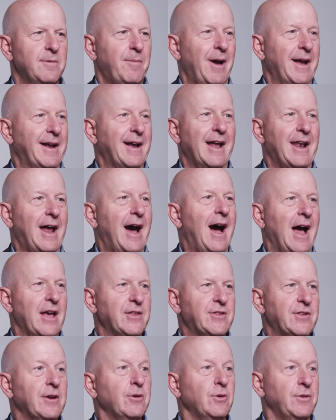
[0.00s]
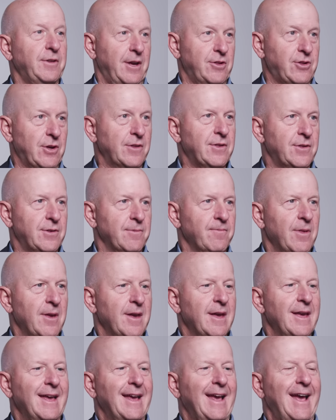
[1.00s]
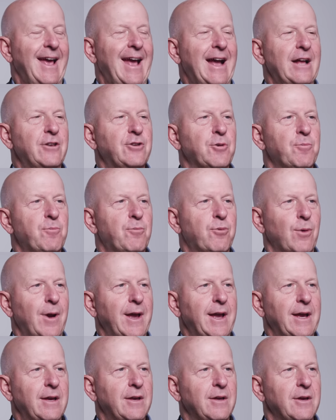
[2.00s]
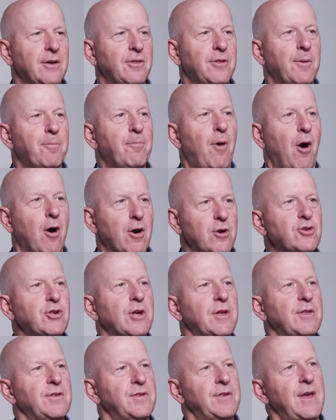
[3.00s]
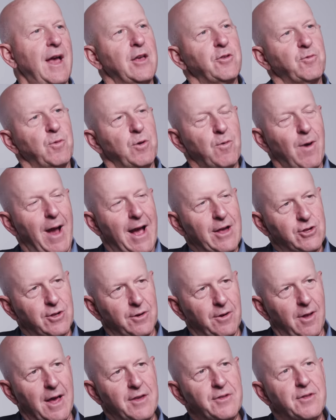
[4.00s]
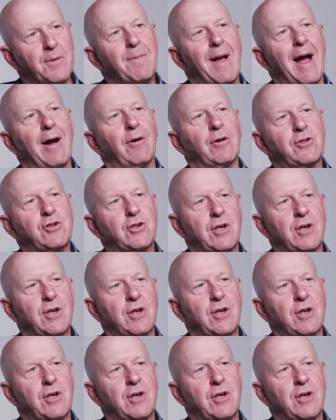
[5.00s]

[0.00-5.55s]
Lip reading: by kind of high single digits and to bring the margins as we rationalize the balance